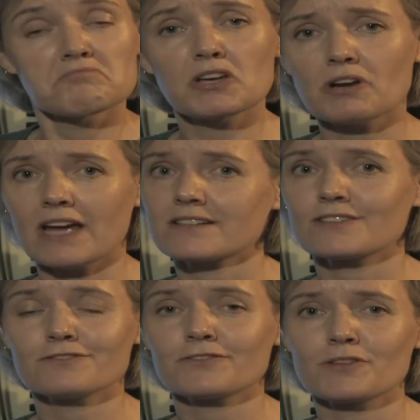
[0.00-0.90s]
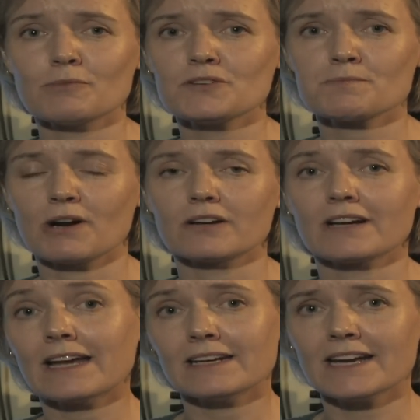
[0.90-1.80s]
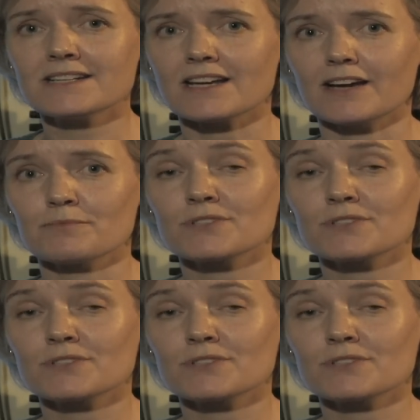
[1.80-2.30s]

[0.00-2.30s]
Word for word: they're active for the most part at nighttime.